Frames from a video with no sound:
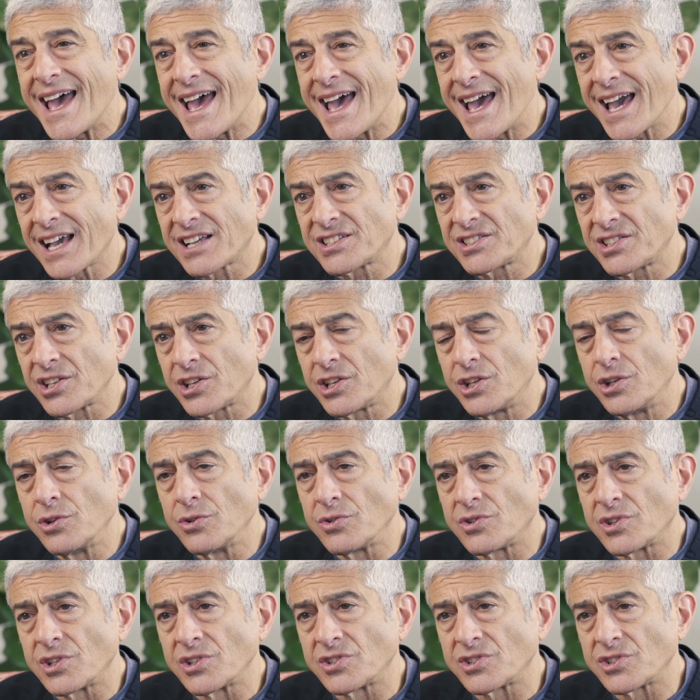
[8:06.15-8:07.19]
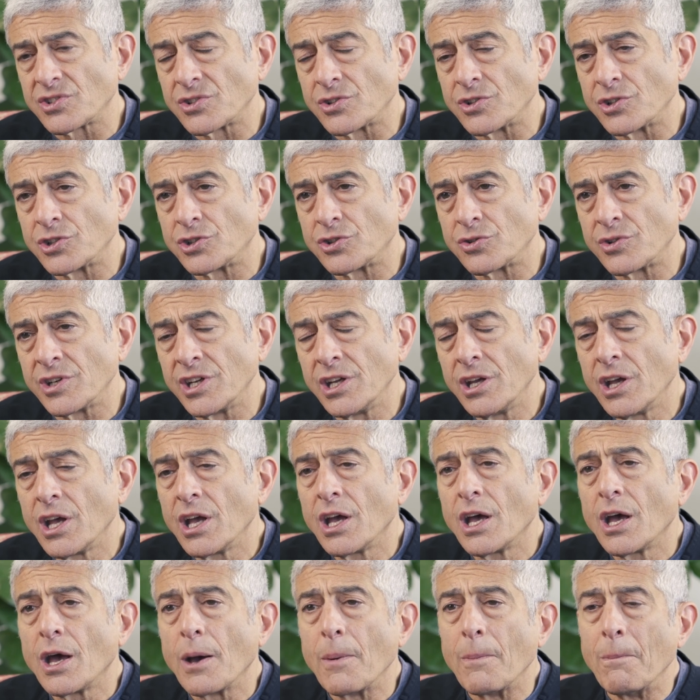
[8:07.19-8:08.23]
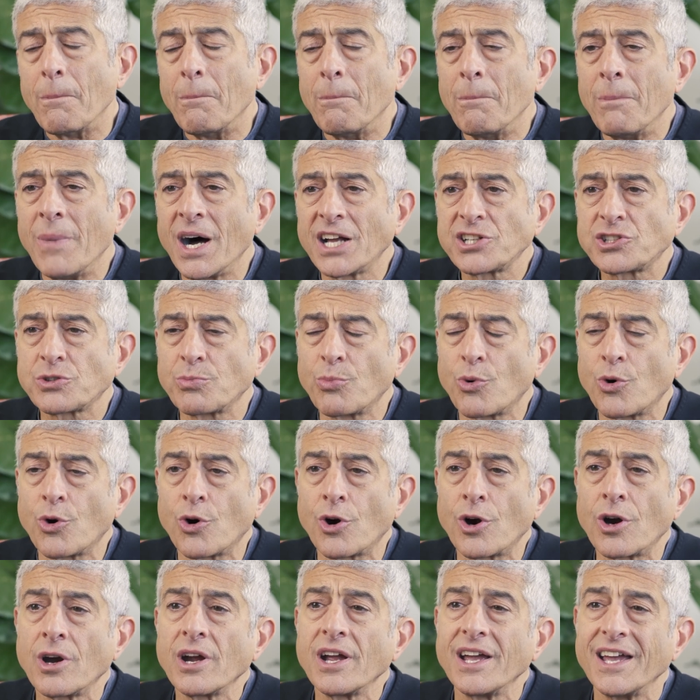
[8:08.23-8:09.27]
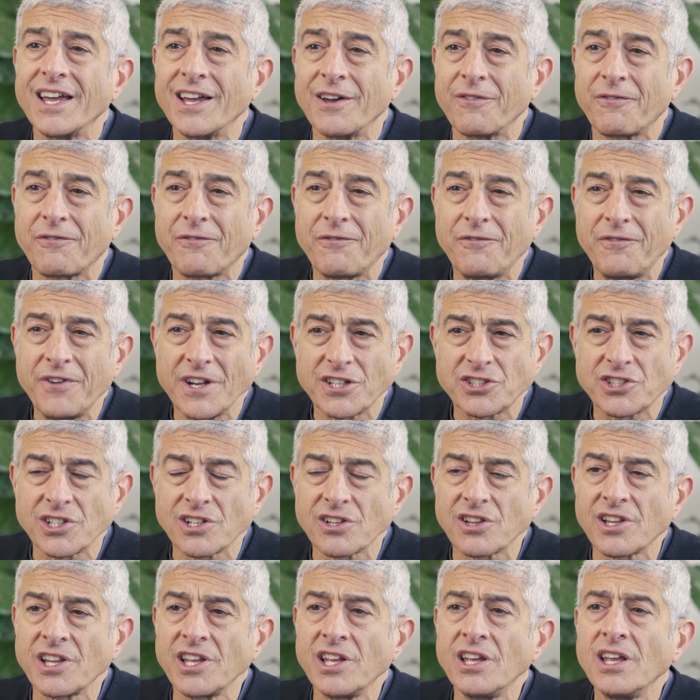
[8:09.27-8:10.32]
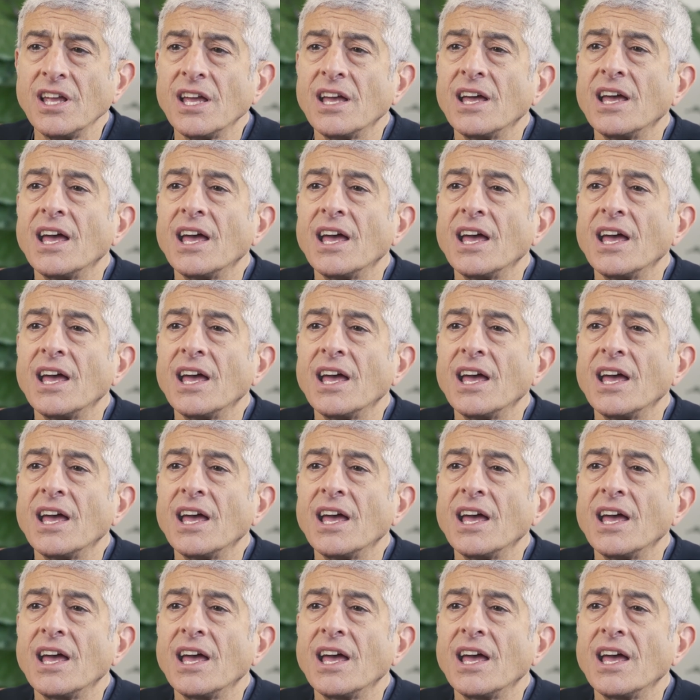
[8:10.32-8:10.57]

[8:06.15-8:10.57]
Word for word: execute the surgery much more efficiently